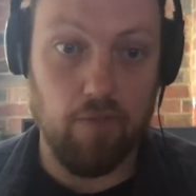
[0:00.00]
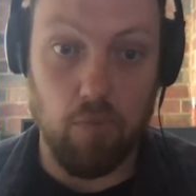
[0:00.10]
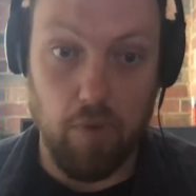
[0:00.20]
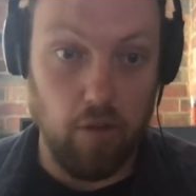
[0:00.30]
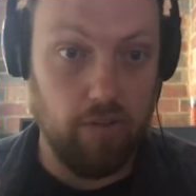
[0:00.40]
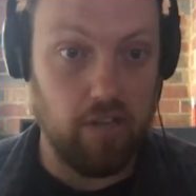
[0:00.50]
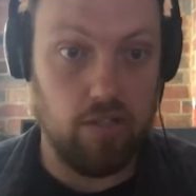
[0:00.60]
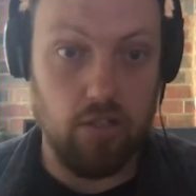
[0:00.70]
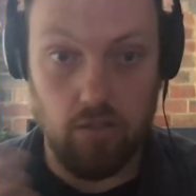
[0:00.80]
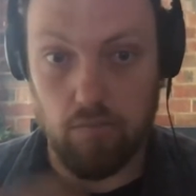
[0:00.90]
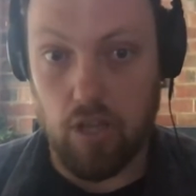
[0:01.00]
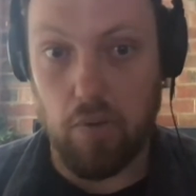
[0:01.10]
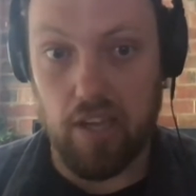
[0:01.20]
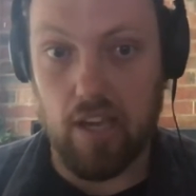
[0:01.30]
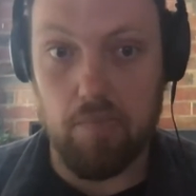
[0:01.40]
from wealthy to
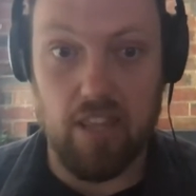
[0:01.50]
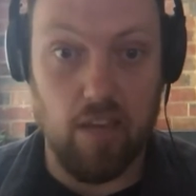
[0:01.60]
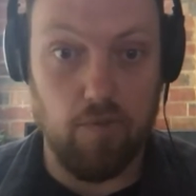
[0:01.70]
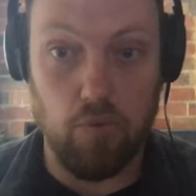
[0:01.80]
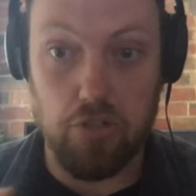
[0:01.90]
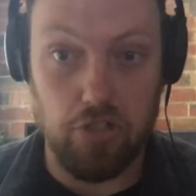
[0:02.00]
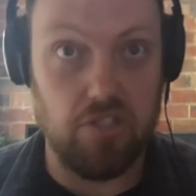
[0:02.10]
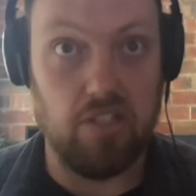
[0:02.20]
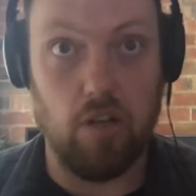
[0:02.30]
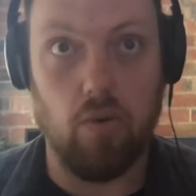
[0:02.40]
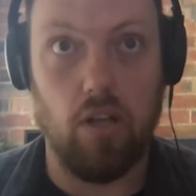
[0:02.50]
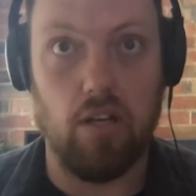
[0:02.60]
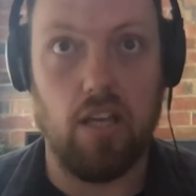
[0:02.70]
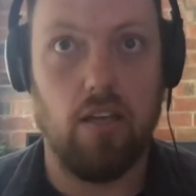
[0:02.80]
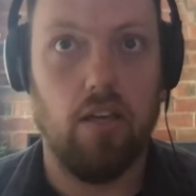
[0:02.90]
low income and therefore reduces
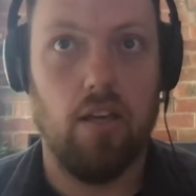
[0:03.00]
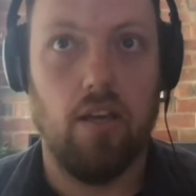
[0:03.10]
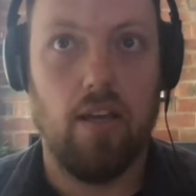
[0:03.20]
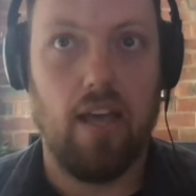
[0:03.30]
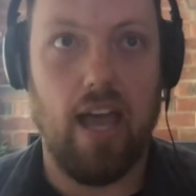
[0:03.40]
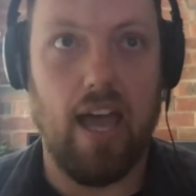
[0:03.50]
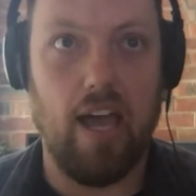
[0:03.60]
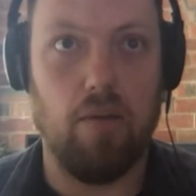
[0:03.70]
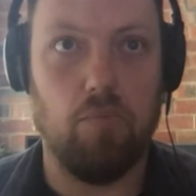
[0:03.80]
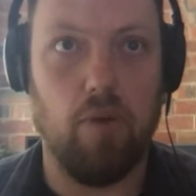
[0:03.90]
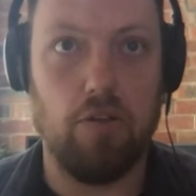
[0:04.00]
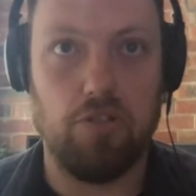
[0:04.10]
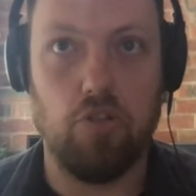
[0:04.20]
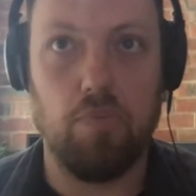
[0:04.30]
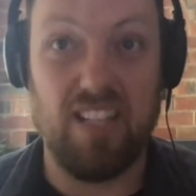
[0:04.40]
inequality.
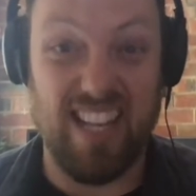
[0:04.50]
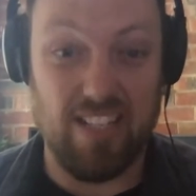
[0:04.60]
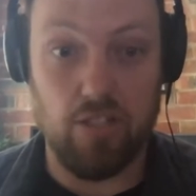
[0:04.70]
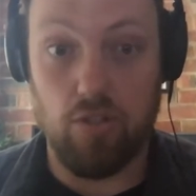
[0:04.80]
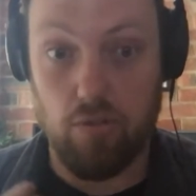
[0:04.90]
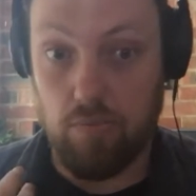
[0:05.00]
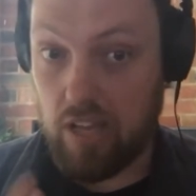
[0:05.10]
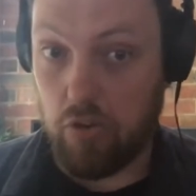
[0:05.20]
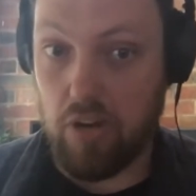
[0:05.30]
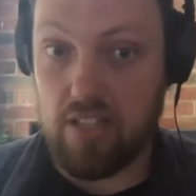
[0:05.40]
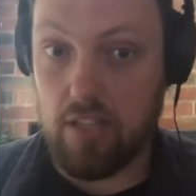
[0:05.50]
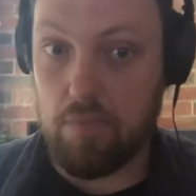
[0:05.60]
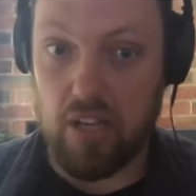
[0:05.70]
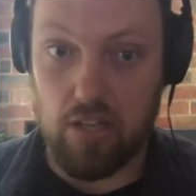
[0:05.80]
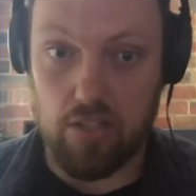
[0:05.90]
Whereas super tends to increase
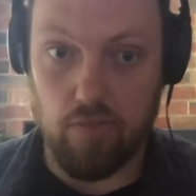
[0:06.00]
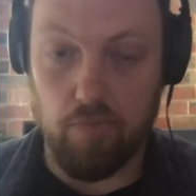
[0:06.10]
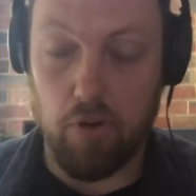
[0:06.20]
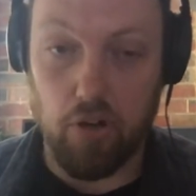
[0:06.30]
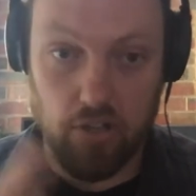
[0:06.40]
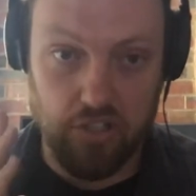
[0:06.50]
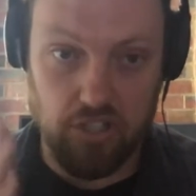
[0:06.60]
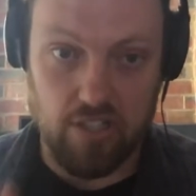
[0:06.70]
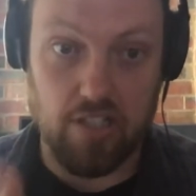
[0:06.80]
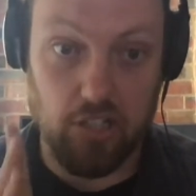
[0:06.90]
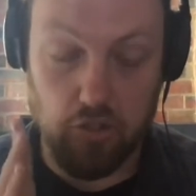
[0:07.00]
it because of, but not just it's